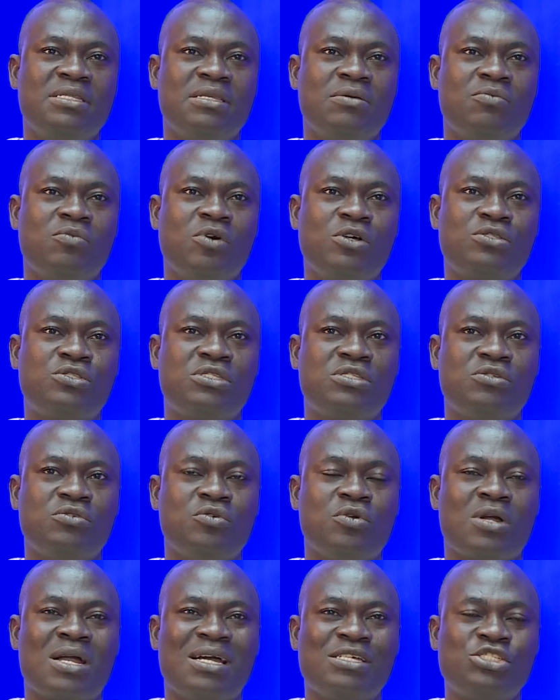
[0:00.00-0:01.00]
what
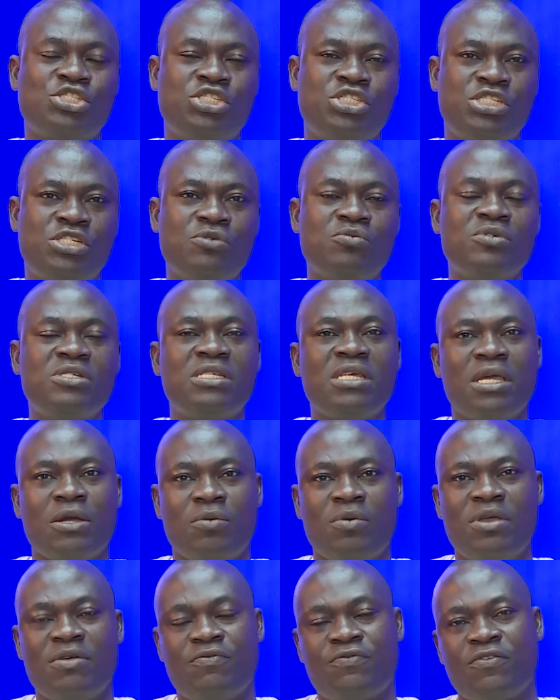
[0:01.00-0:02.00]
you can shield
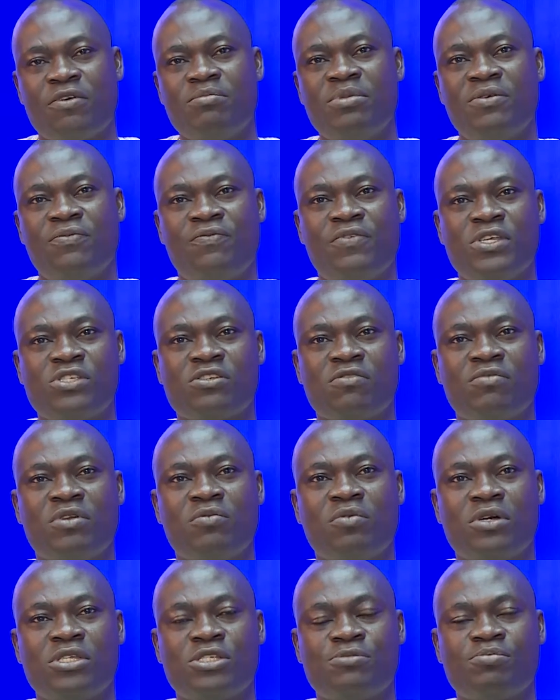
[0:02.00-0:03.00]
away from the face of the
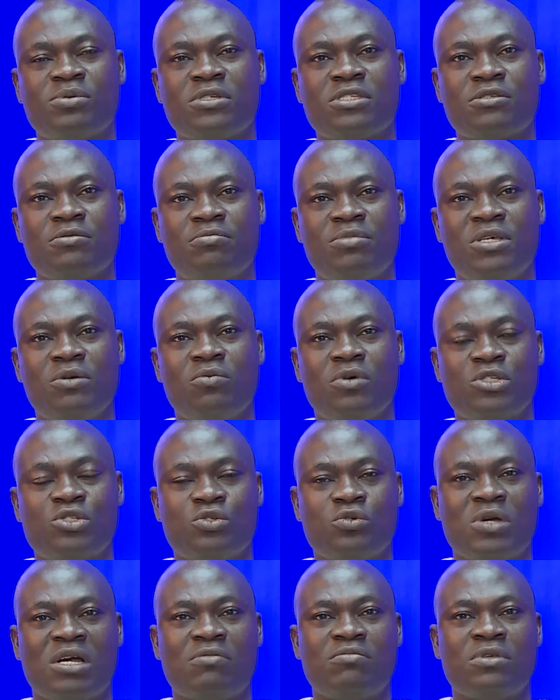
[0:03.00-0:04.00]
world is possibly
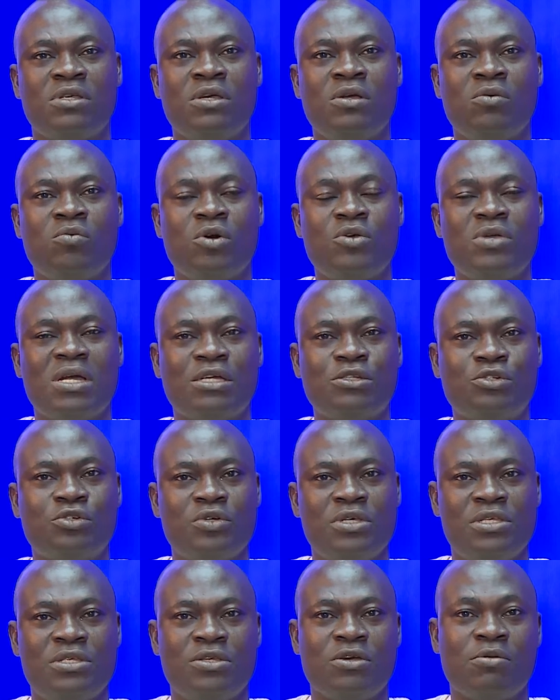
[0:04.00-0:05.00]
what you are
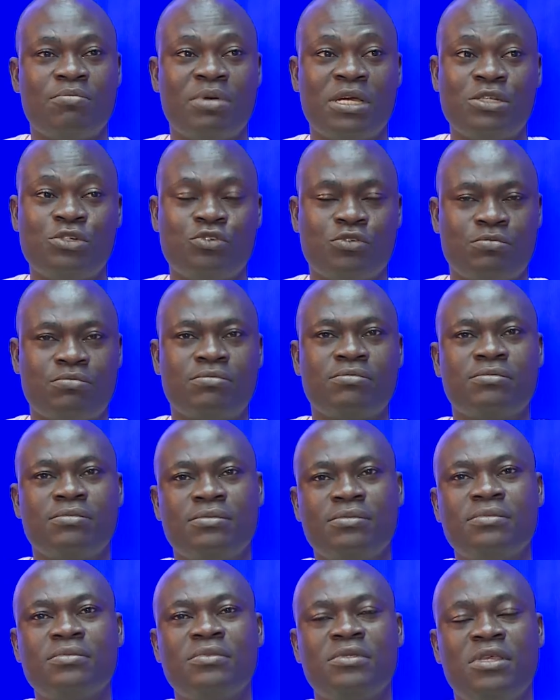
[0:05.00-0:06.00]
doing in your bedroom.
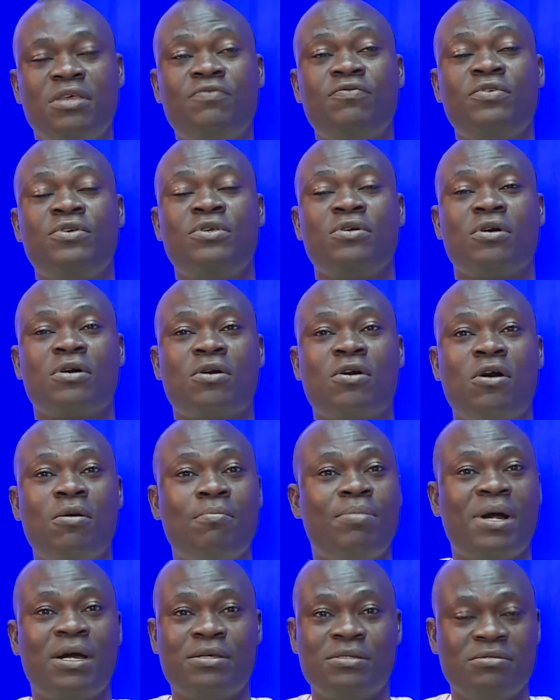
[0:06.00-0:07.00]
Even in your
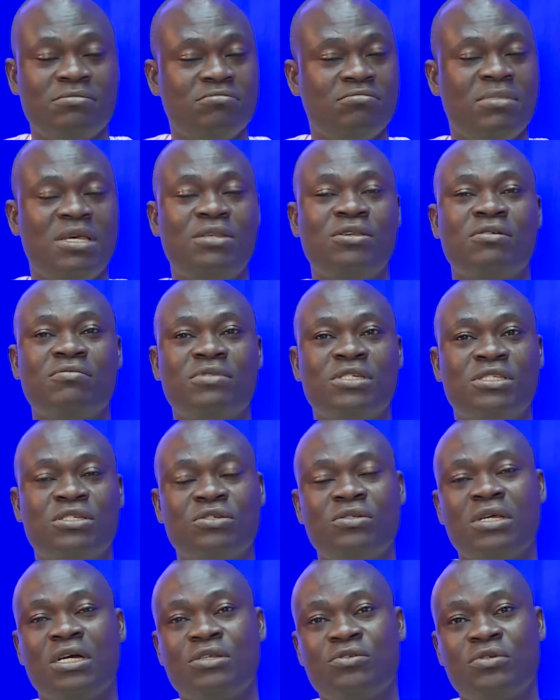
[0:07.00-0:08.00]
compound, many of the
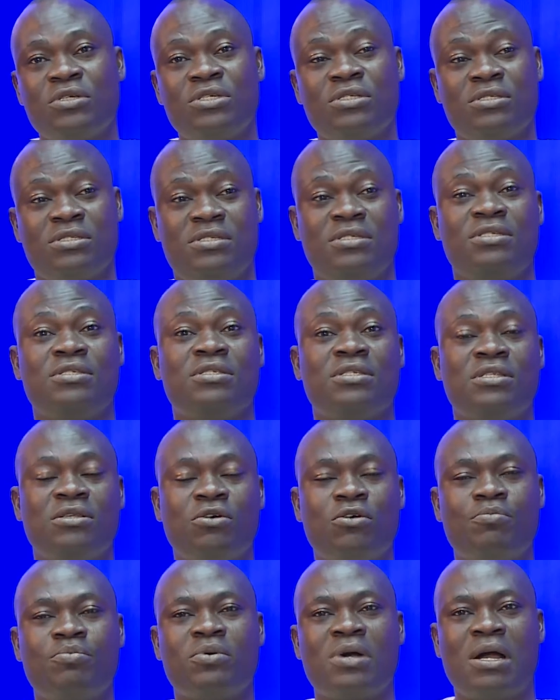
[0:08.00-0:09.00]
things you are doing is in
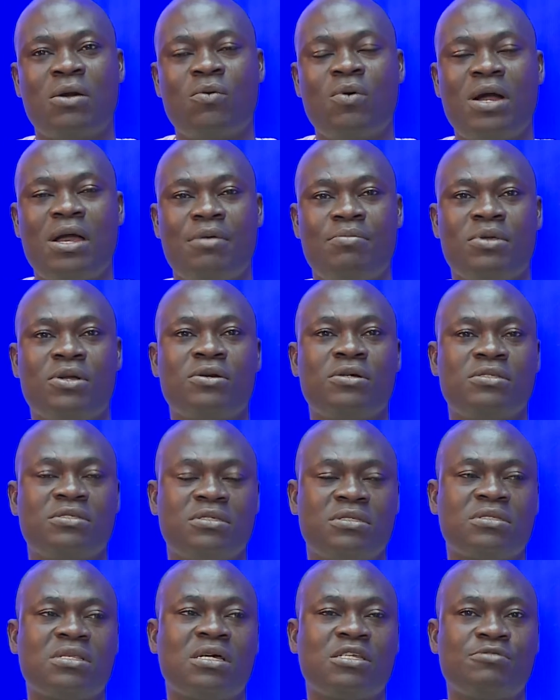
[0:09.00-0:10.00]
the open. And why? Because
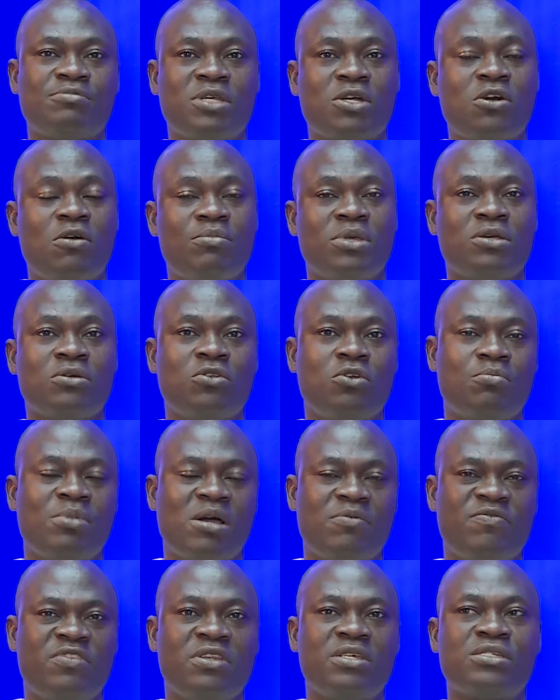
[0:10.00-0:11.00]
it has become a
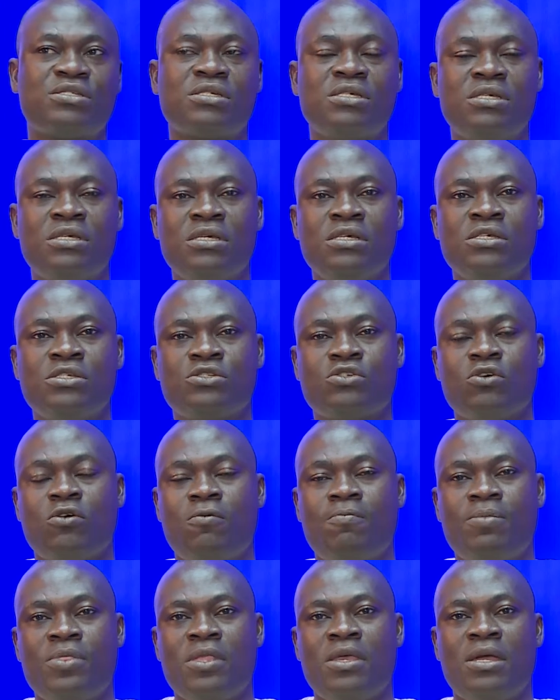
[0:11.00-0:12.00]
global village.
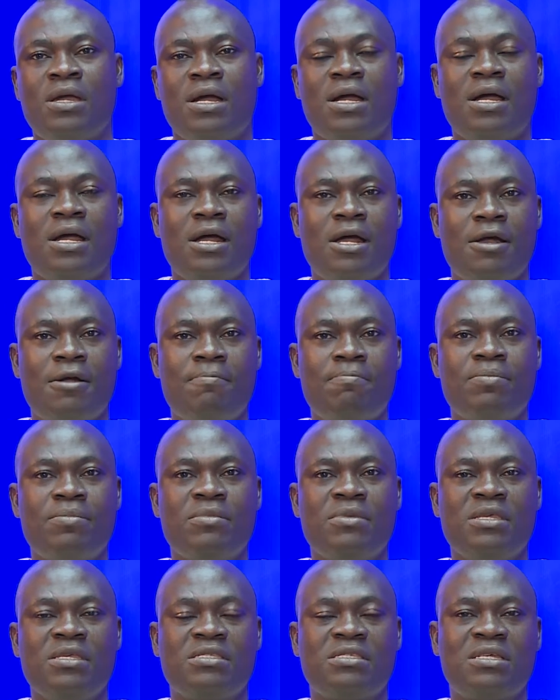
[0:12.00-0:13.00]
So
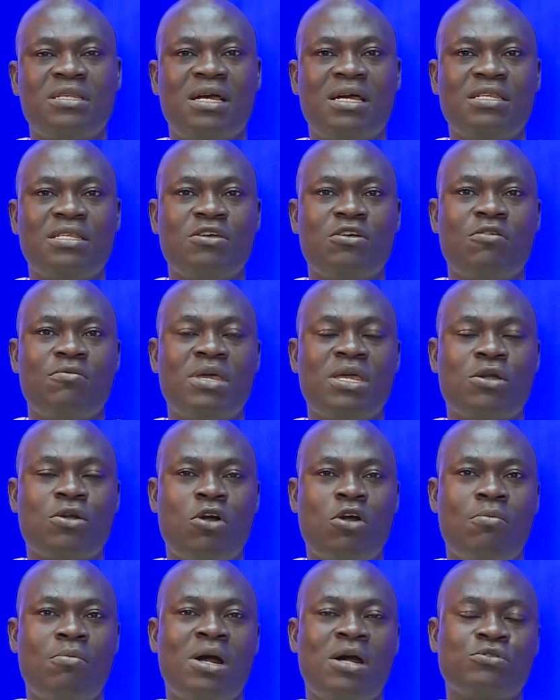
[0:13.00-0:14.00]
is it that the government
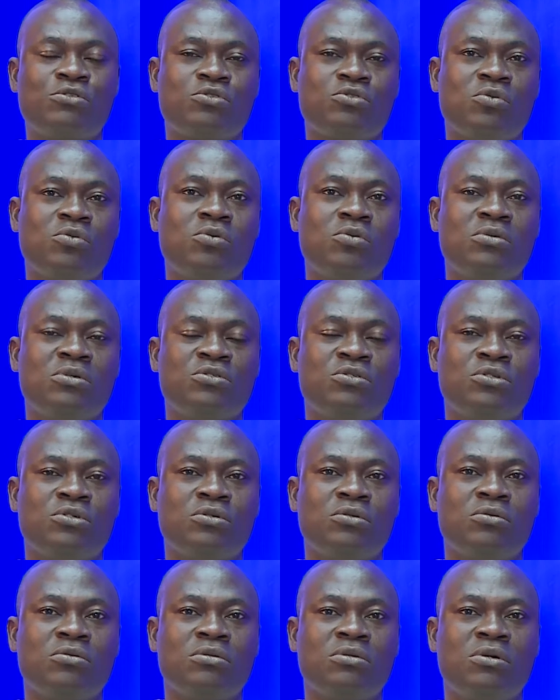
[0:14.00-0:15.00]
come out
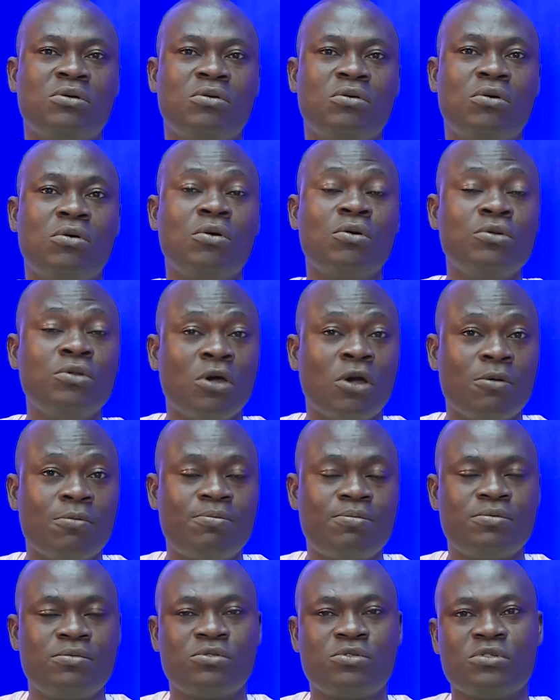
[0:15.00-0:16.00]
to own
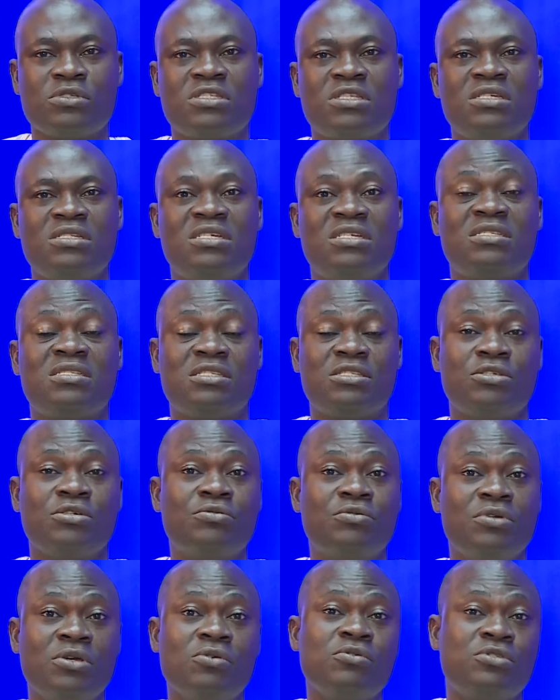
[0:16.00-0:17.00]
up, to say this is
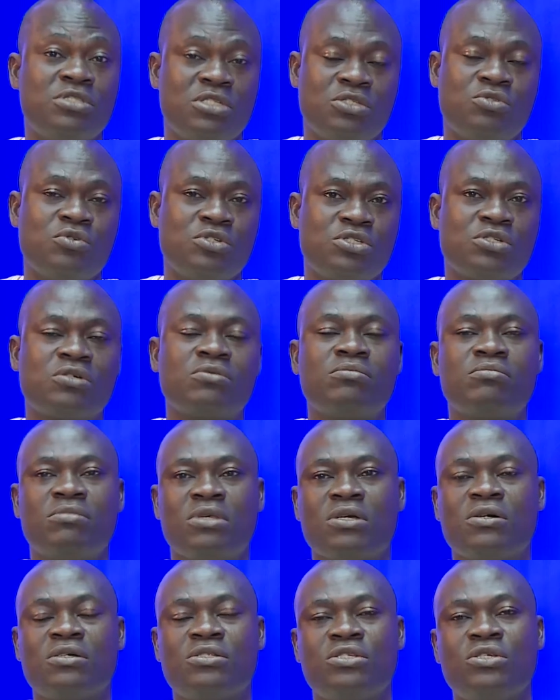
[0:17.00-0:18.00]
the real situation?
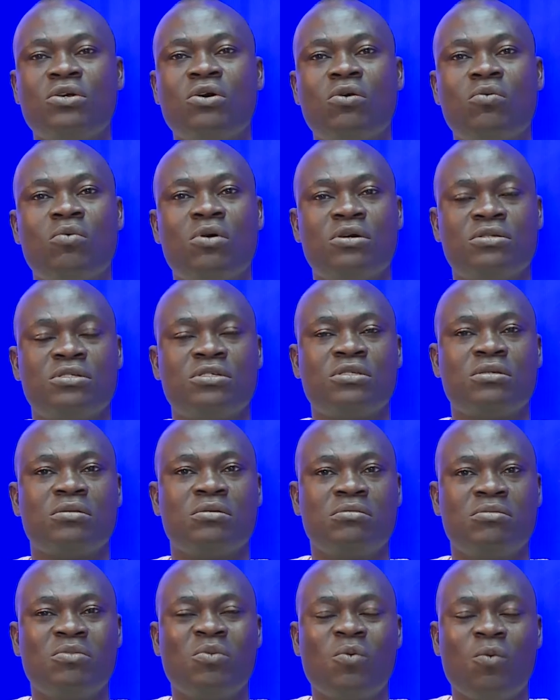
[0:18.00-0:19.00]
Because the whole world
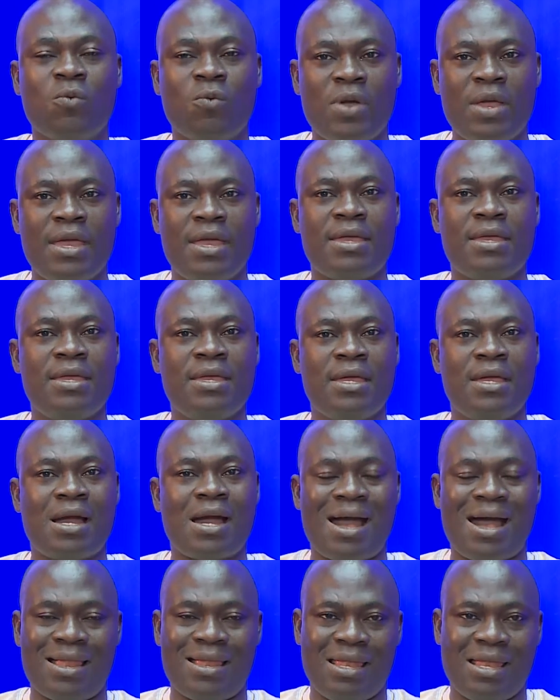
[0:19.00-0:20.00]
were
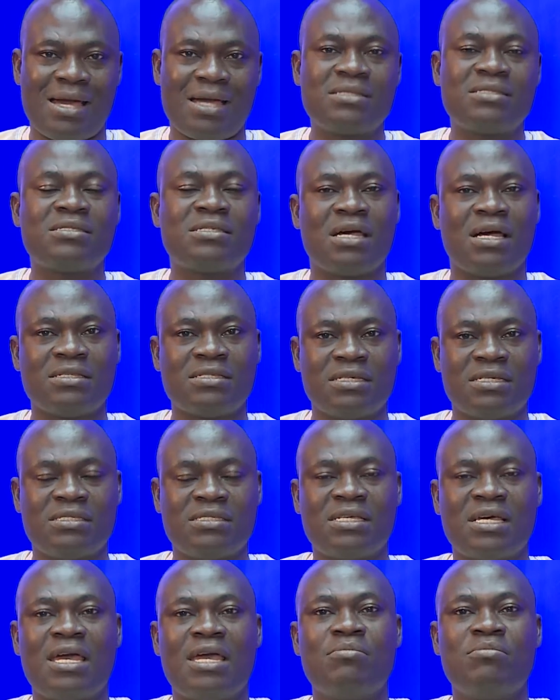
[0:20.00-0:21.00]
alert as a
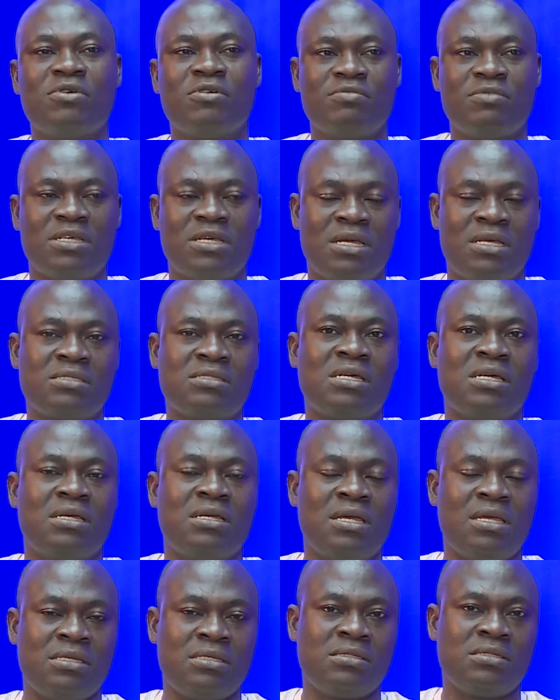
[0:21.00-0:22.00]
time of the
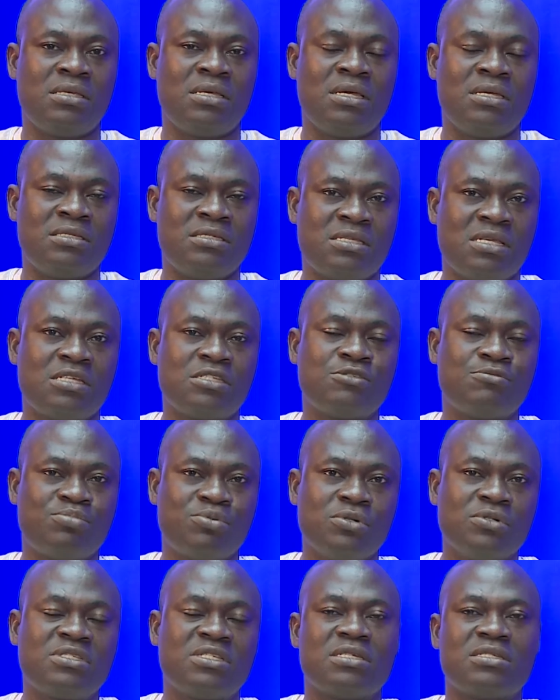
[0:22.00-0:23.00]
NSAS
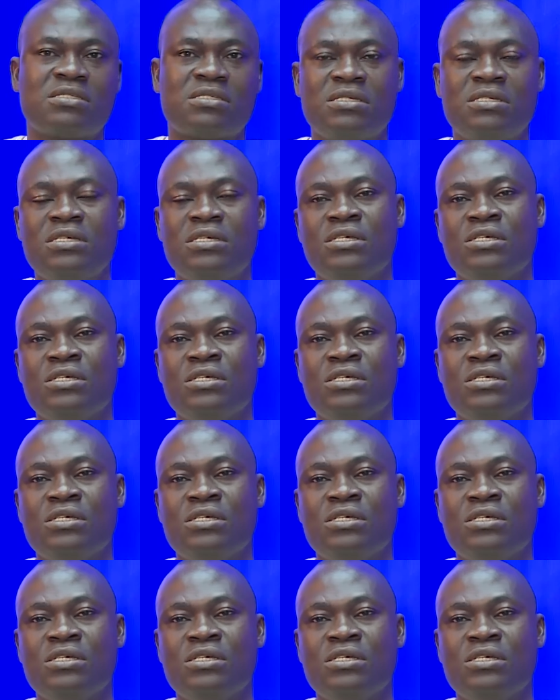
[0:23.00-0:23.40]
protest.